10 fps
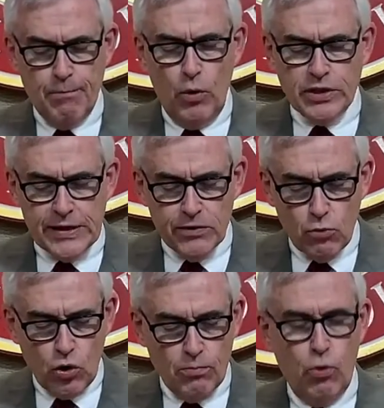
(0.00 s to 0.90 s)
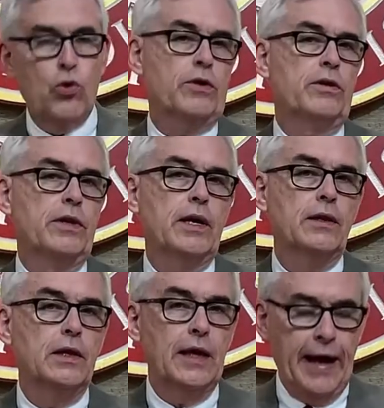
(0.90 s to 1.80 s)
But what's even more important
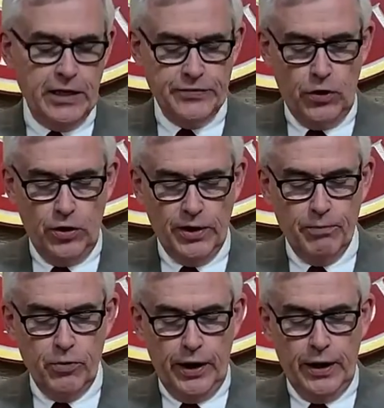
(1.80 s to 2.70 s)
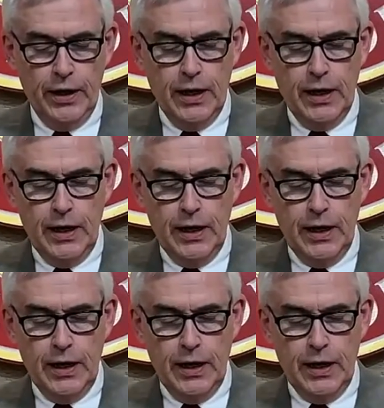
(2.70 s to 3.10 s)
than the asphalt upgrade